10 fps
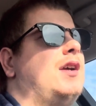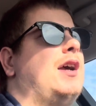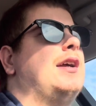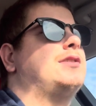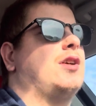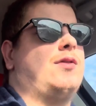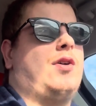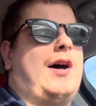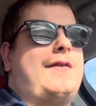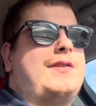and so
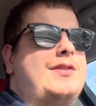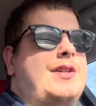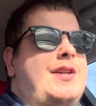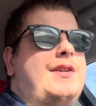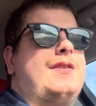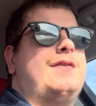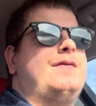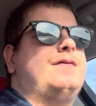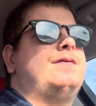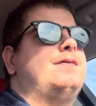we'll have to see
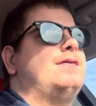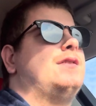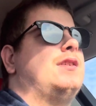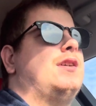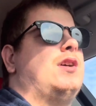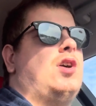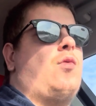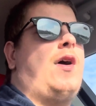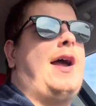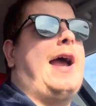
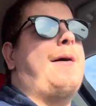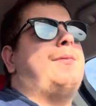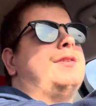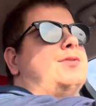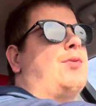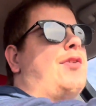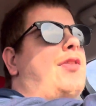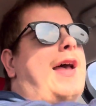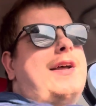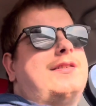what happens with
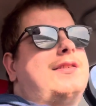that